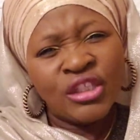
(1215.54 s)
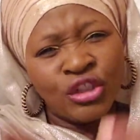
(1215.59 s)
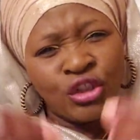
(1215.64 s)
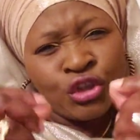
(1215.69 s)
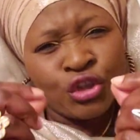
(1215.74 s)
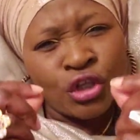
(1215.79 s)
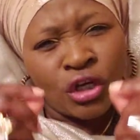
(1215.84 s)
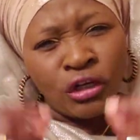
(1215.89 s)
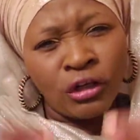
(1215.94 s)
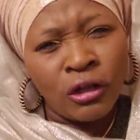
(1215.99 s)

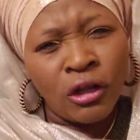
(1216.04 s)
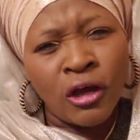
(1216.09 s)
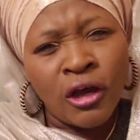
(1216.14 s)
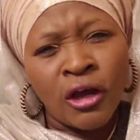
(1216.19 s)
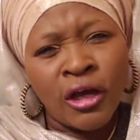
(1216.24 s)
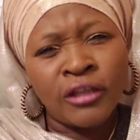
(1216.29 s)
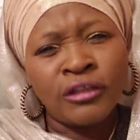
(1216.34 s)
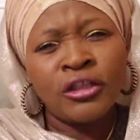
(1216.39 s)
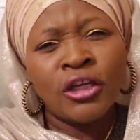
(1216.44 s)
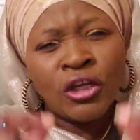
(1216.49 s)
Your
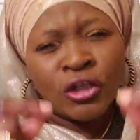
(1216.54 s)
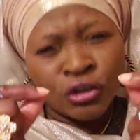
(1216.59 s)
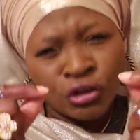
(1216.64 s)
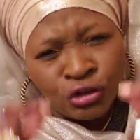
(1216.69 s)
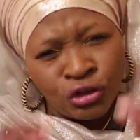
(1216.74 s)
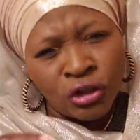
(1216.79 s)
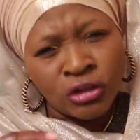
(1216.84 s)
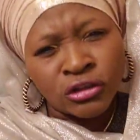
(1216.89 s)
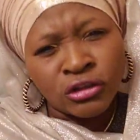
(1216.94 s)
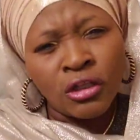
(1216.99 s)
Lord
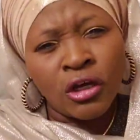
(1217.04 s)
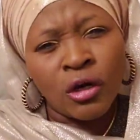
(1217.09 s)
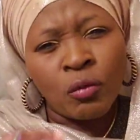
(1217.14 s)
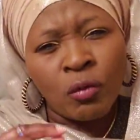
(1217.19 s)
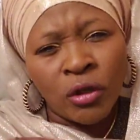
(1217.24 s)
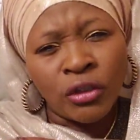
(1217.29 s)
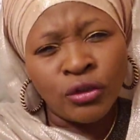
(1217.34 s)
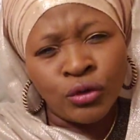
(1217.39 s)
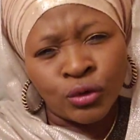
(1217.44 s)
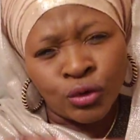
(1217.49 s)
does not
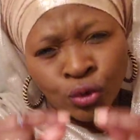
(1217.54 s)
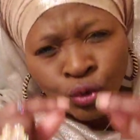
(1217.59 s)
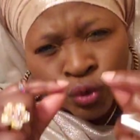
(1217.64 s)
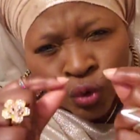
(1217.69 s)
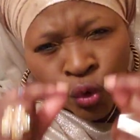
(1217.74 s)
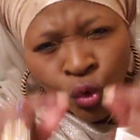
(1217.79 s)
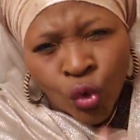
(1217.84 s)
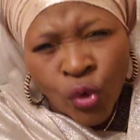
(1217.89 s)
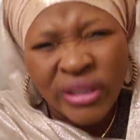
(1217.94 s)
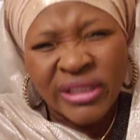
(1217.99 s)
want you to
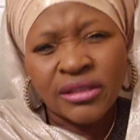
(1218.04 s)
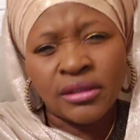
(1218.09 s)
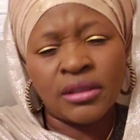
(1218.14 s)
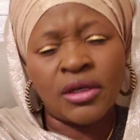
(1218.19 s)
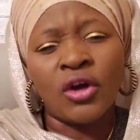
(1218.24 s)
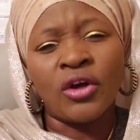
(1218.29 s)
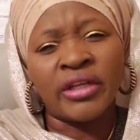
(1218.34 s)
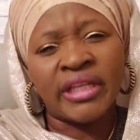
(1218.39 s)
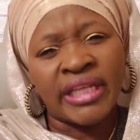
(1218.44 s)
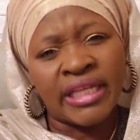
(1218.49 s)
quit
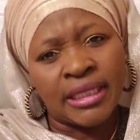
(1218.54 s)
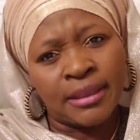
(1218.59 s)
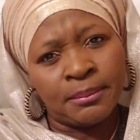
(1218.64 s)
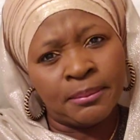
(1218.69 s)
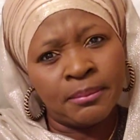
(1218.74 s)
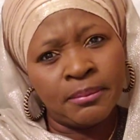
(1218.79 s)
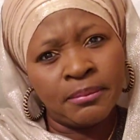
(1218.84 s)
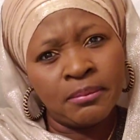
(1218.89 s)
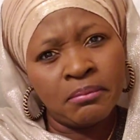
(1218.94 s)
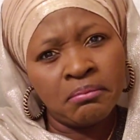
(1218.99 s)
on him.
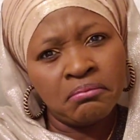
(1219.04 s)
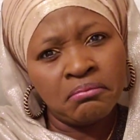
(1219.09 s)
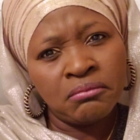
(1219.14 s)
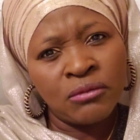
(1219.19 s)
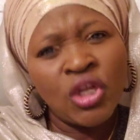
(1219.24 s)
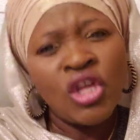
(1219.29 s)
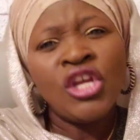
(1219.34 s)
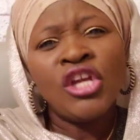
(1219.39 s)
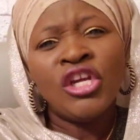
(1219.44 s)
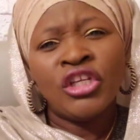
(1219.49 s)

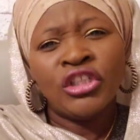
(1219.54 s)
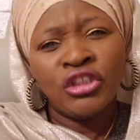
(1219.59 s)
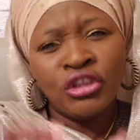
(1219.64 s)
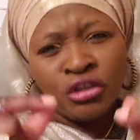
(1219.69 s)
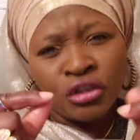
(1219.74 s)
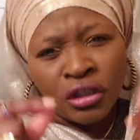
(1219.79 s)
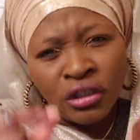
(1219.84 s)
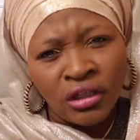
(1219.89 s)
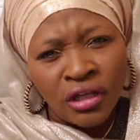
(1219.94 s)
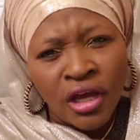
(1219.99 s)

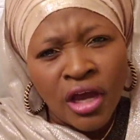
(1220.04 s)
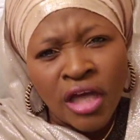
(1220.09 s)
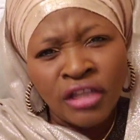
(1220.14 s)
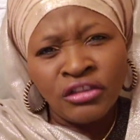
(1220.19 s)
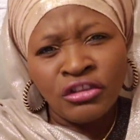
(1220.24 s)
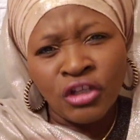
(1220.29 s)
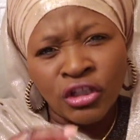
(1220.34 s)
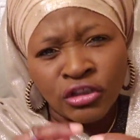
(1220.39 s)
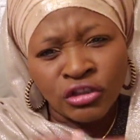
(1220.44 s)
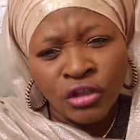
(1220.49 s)
Your Lord
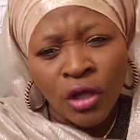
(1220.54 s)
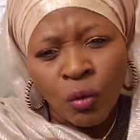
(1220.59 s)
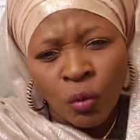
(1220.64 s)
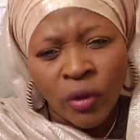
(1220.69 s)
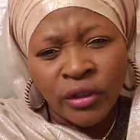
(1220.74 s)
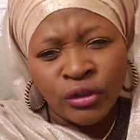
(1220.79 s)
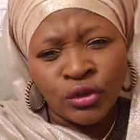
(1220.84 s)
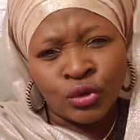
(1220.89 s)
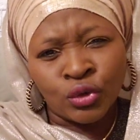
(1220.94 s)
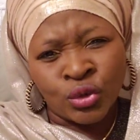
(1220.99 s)
does not
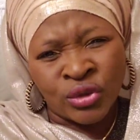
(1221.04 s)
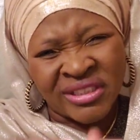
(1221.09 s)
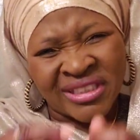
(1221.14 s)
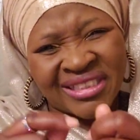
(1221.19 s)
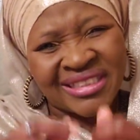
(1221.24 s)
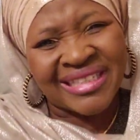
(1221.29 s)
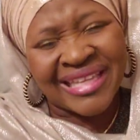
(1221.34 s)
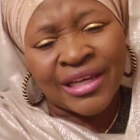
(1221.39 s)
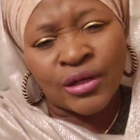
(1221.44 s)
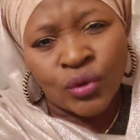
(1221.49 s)
want you to
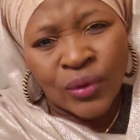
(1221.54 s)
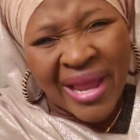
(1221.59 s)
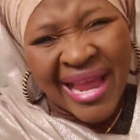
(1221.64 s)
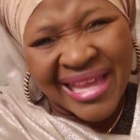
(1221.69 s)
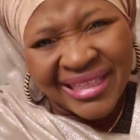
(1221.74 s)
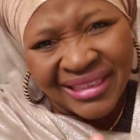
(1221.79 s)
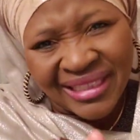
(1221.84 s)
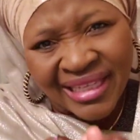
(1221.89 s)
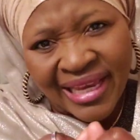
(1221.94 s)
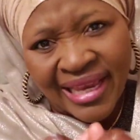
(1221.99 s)
settle
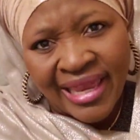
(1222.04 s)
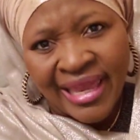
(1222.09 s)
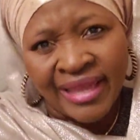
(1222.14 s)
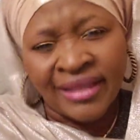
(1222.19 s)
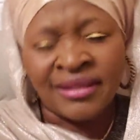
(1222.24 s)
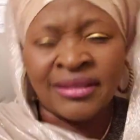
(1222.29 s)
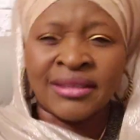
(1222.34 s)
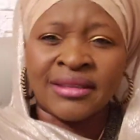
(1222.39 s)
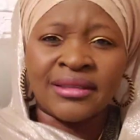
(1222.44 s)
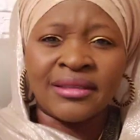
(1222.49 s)
at the
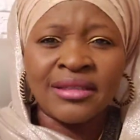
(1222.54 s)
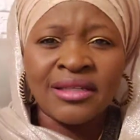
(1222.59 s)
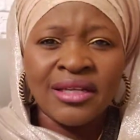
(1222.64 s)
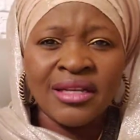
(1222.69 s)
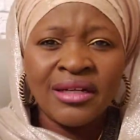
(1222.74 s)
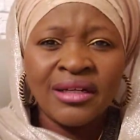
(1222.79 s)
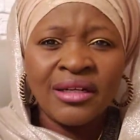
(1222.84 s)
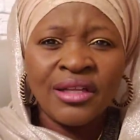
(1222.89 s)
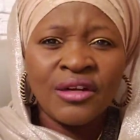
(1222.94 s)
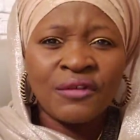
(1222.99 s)
gate
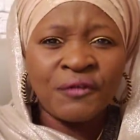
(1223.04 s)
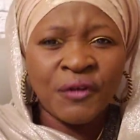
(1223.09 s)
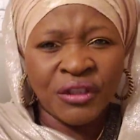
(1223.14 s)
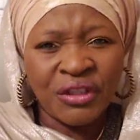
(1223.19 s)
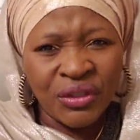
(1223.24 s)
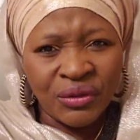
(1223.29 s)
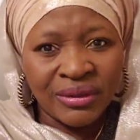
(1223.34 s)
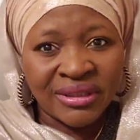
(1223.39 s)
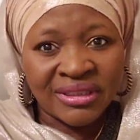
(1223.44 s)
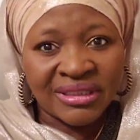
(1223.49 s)
for
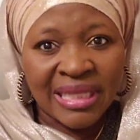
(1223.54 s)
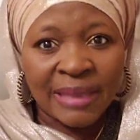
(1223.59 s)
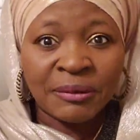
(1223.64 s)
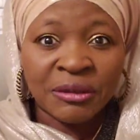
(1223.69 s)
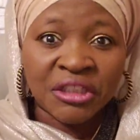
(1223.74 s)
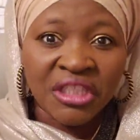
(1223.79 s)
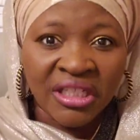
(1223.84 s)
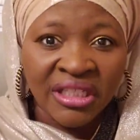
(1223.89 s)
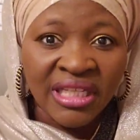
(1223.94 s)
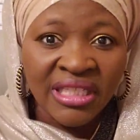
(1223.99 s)
the
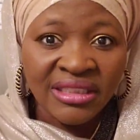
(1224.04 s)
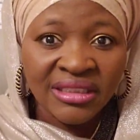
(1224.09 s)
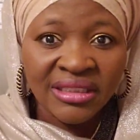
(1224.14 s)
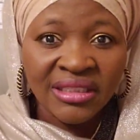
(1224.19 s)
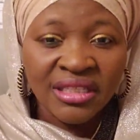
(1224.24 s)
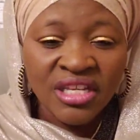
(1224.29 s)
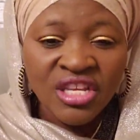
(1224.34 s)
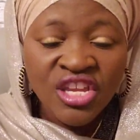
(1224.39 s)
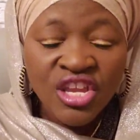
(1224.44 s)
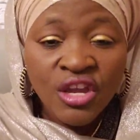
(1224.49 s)
receptionist,
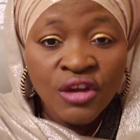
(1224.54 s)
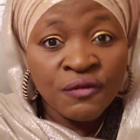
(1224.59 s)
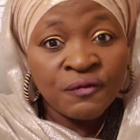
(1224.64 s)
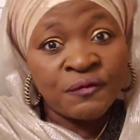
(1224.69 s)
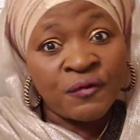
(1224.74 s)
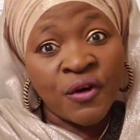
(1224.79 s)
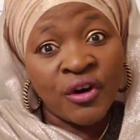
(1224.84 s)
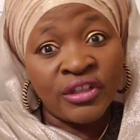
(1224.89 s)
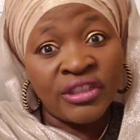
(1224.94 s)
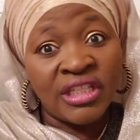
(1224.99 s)

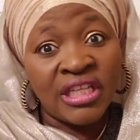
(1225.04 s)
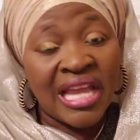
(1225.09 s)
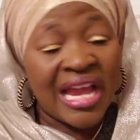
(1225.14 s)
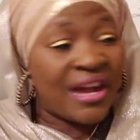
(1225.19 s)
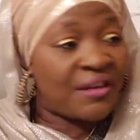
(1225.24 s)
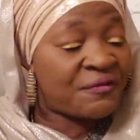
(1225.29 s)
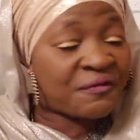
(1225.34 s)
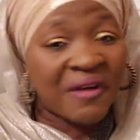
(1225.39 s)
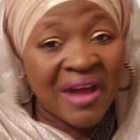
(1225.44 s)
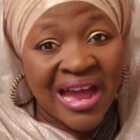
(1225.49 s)
for the
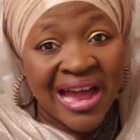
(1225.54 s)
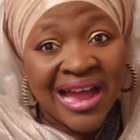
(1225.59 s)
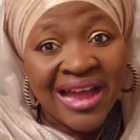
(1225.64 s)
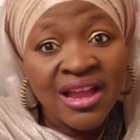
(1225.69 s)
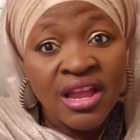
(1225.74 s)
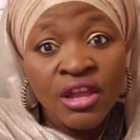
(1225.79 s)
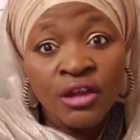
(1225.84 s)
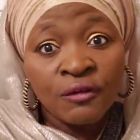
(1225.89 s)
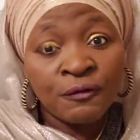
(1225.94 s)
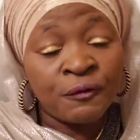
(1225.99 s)
afar,
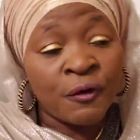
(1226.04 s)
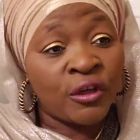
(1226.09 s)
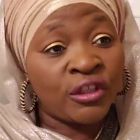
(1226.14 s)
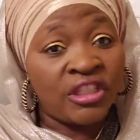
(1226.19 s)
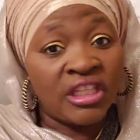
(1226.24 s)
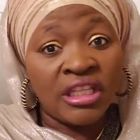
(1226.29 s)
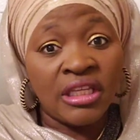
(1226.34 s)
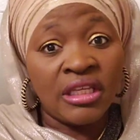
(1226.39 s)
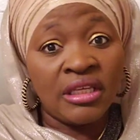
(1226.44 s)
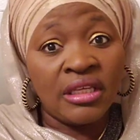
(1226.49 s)
for
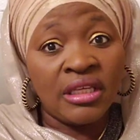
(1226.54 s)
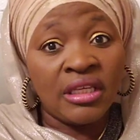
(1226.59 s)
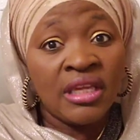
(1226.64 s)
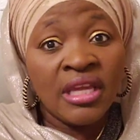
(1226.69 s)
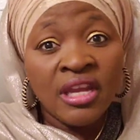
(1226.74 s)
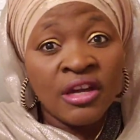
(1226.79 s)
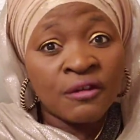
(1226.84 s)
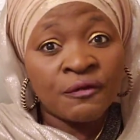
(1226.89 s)
the